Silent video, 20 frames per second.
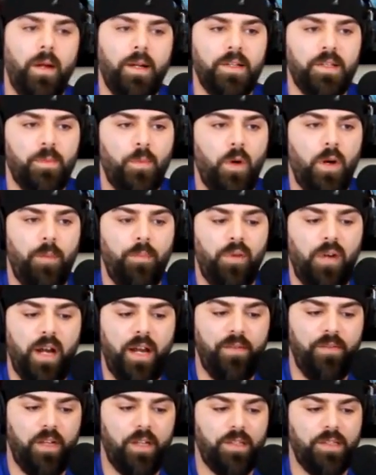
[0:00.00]
What is more
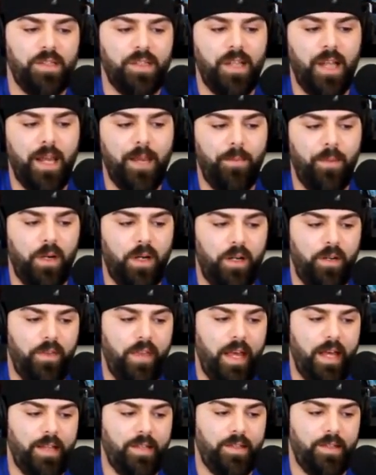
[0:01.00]
brave? A sniper
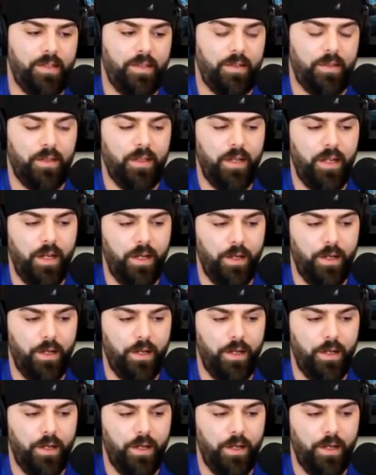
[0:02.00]
that's,